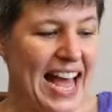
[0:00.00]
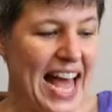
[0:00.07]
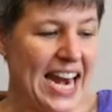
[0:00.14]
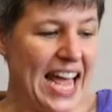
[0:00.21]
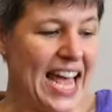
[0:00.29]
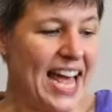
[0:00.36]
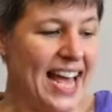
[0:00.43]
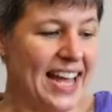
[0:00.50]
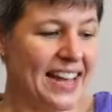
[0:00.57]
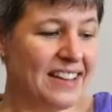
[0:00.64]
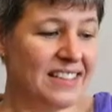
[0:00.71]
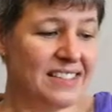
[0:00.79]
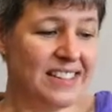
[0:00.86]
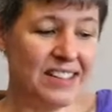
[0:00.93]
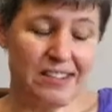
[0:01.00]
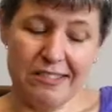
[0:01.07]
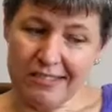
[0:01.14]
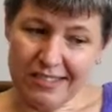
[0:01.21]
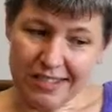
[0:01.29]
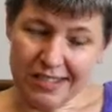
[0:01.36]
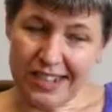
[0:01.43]
at eggs and
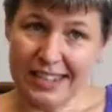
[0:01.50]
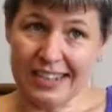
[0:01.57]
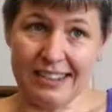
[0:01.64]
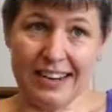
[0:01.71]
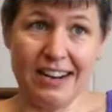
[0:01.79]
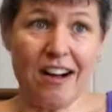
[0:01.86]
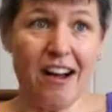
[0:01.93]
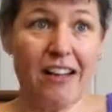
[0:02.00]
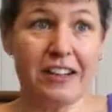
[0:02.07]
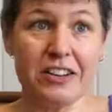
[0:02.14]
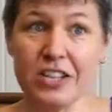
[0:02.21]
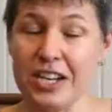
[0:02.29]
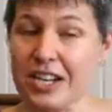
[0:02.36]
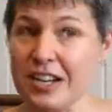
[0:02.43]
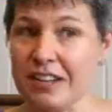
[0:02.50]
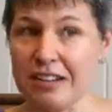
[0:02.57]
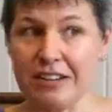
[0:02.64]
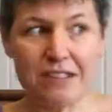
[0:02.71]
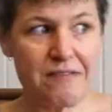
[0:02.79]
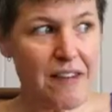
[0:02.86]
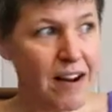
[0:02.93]
you look at their ecology and
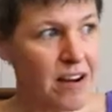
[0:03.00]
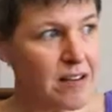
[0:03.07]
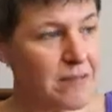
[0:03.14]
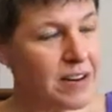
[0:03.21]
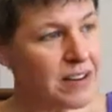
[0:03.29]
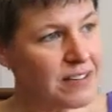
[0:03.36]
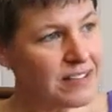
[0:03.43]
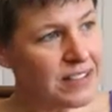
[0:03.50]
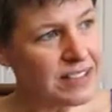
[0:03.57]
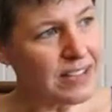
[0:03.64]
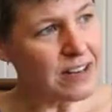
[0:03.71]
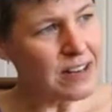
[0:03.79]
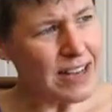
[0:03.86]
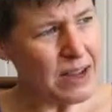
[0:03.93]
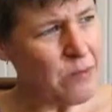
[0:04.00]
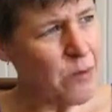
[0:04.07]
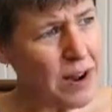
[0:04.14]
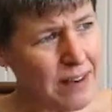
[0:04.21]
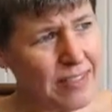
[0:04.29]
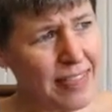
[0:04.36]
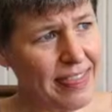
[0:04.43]
their environment and you see like, okay,
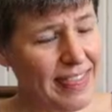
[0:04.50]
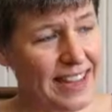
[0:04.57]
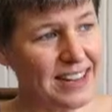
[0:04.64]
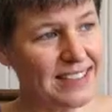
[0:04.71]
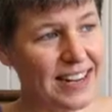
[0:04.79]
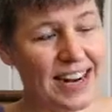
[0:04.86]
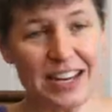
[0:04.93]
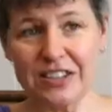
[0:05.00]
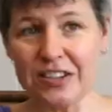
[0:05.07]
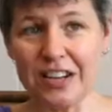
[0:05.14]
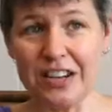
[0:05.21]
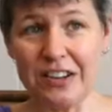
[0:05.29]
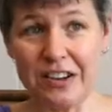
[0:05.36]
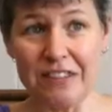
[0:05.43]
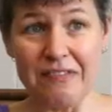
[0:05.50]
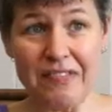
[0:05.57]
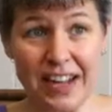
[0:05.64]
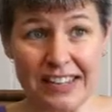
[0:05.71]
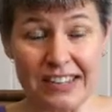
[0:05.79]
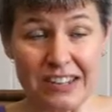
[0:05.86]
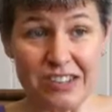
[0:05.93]
what are the things that actually could
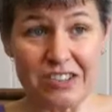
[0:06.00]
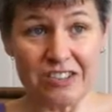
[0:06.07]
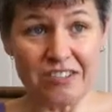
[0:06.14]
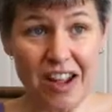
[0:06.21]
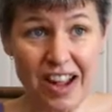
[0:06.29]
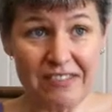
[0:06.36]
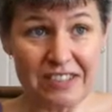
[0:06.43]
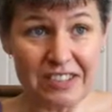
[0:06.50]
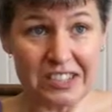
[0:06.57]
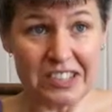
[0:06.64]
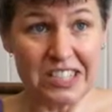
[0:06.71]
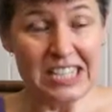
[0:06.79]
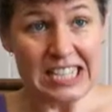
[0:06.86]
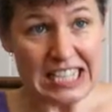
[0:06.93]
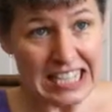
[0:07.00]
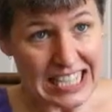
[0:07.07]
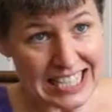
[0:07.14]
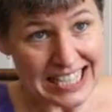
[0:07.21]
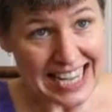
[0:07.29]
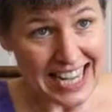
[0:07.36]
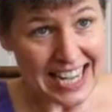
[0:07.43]
affect their survival
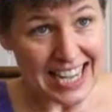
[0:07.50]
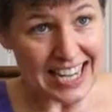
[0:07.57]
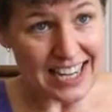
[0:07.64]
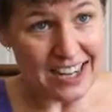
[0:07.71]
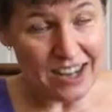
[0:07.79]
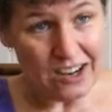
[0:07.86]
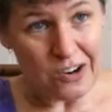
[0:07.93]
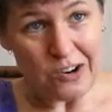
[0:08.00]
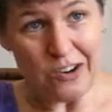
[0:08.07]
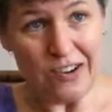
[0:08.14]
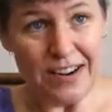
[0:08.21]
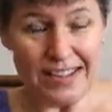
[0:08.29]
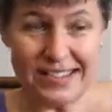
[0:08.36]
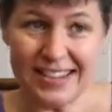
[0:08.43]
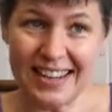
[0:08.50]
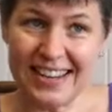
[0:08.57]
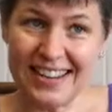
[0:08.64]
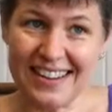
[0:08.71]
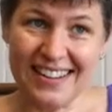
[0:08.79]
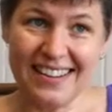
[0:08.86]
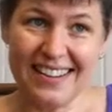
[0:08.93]
in the egg or as
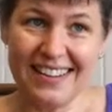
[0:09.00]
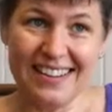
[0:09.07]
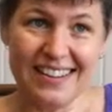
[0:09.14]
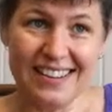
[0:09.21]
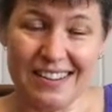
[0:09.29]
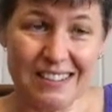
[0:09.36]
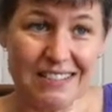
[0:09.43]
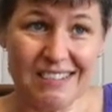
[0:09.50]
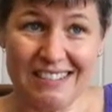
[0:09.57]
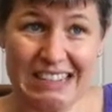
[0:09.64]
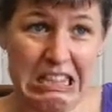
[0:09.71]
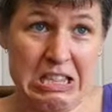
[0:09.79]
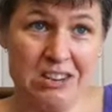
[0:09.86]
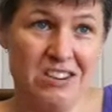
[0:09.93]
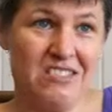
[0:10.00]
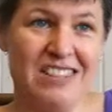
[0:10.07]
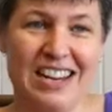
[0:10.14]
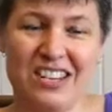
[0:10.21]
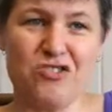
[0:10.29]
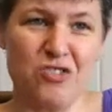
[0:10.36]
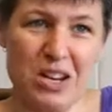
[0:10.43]
like in their
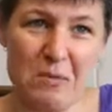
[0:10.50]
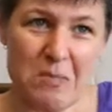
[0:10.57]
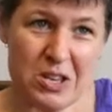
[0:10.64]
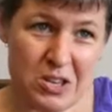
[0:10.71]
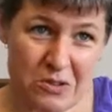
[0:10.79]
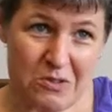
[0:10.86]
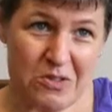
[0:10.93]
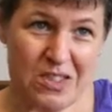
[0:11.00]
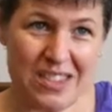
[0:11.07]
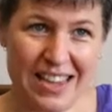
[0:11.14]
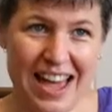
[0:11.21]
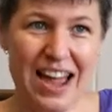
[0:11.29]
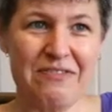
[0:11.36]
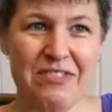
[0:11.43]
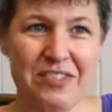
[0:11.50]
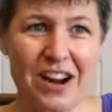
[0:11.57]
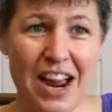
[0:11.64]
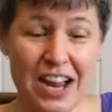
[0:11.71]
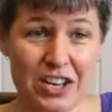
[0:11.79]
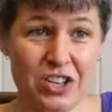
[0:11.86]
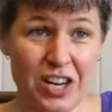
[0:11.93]
extreme youth after
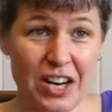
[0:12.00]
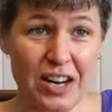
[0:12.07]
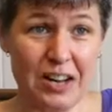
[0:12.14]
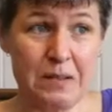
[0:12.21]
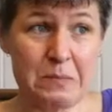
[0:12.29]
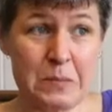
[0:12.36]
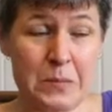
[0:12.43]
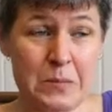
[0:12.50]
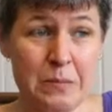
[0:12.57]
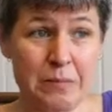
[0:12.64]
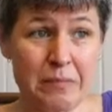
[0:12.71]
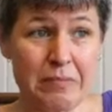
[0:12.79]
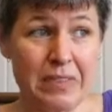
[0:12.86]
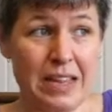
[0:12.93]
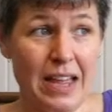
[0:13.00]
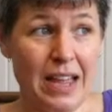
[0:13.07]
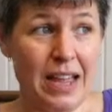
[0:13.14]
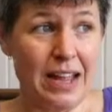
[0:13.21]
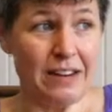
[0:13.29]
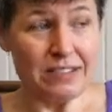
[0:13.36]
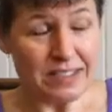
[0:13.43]
hatching.
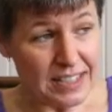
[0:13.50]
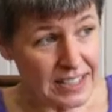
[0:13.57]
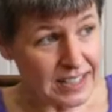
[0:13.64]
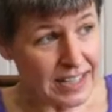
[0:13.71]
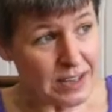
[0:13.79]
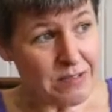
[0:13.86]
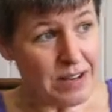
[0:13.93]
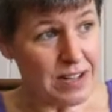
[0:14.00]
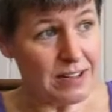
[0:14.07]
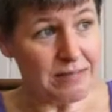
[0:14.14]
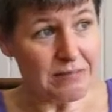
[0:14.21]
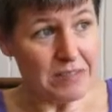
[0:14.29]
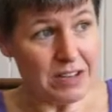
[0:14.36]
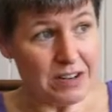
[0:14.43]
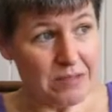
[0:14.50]
And you see like, well,